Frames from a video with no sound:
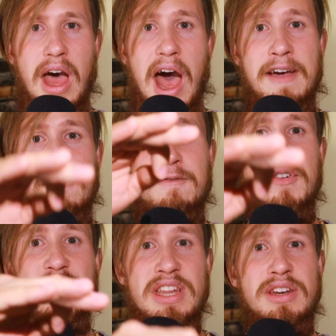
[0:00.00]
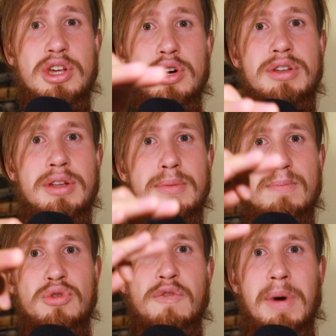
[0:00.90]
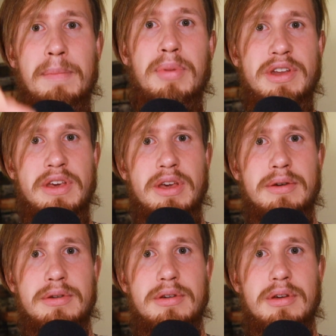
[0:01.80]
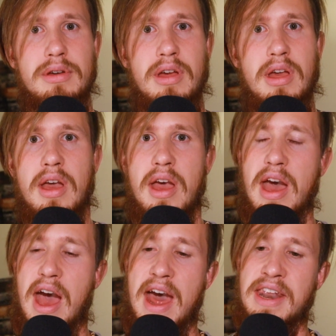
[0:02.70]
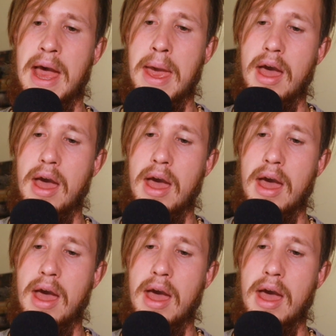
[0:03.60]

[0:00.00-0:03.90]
I freaking couldn't move my body. And I